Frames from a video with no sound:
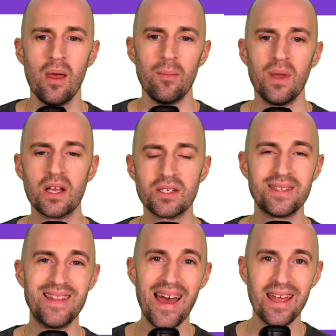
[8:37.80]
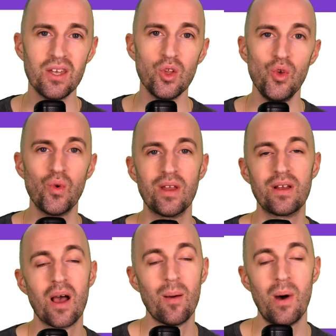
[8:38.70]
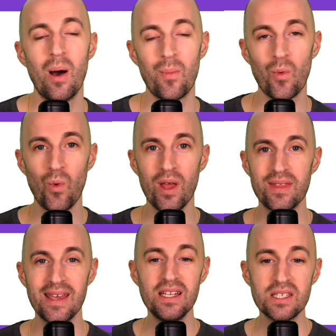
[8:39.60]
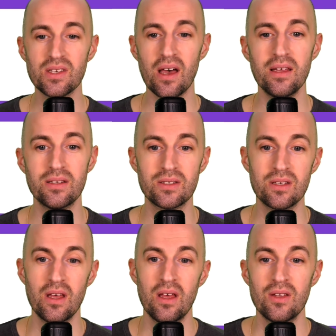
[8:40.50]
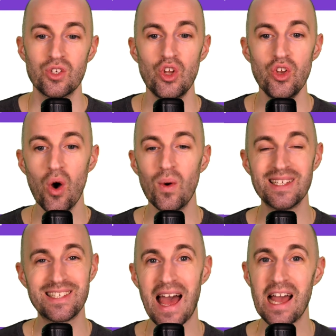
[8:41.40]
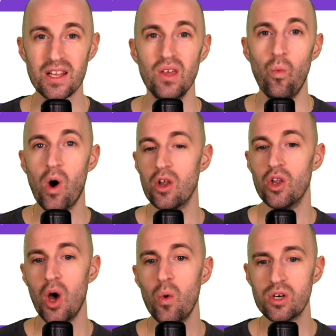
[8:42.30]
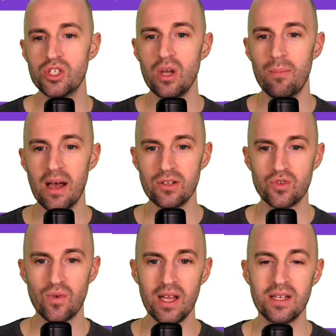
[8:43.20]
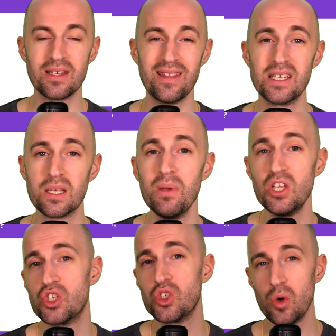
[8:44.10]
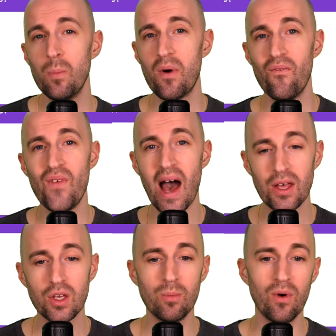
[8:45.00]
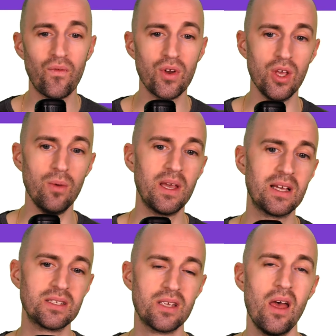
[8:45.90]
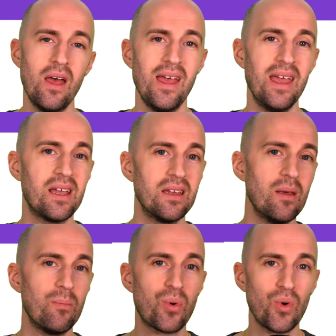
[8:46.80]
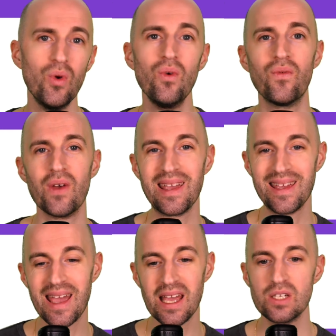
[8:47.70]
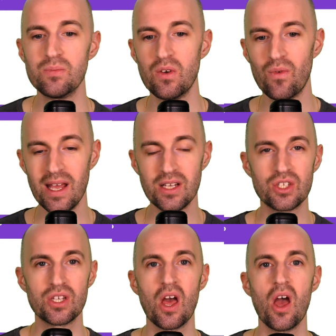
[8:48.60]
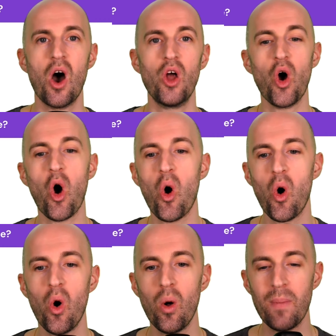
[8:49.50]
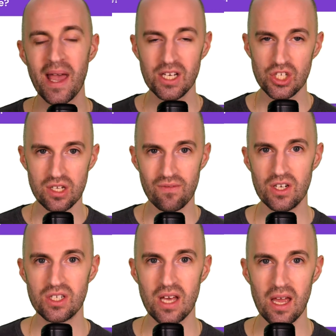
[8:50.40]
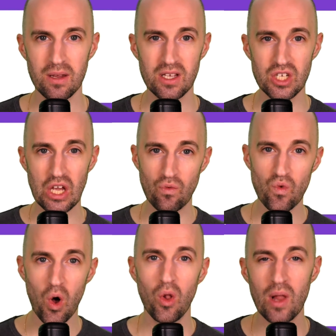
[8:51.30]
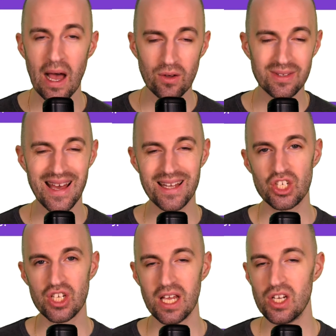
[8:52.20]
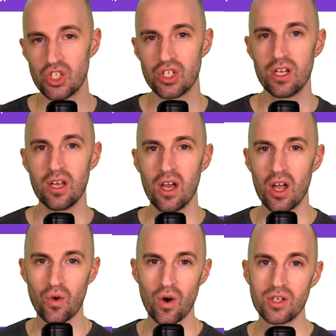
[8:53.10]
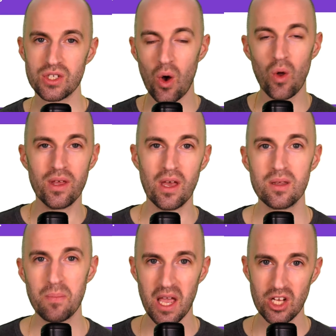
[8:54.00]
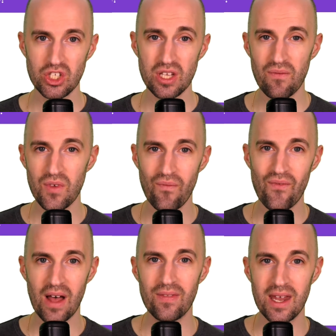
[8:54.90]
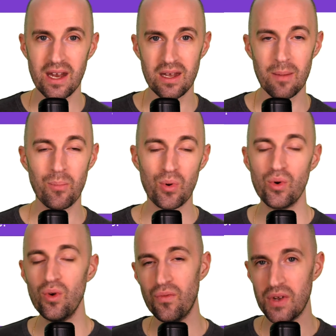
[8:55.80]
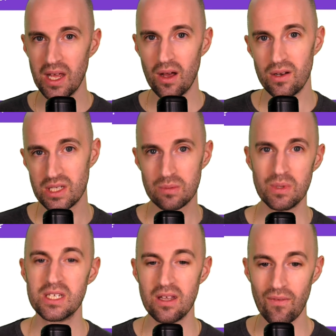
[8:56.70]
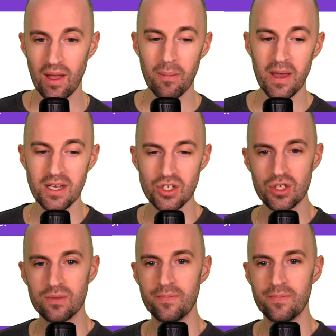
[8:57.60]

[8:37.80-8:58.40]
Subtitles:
because then you can come up with insights to know exactly what lowers your bounce rates. And this can be super valuable for you because it can improve engagement rates on all pages of your site, because you can roll out that change across all the other pages if you found that it improved it on a specific page.